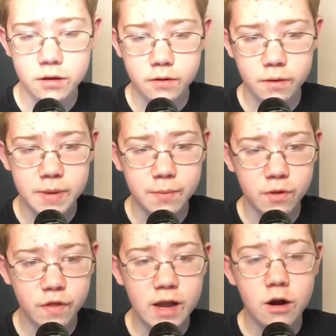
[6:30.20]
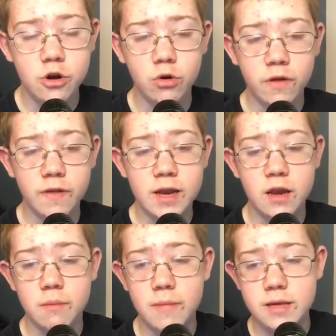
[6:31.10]
people there to do it, and they did
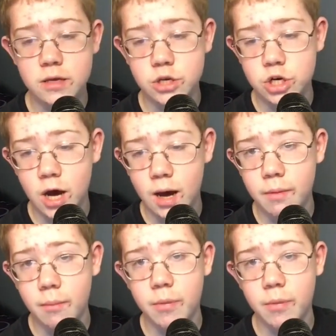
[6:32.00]
an amazing job,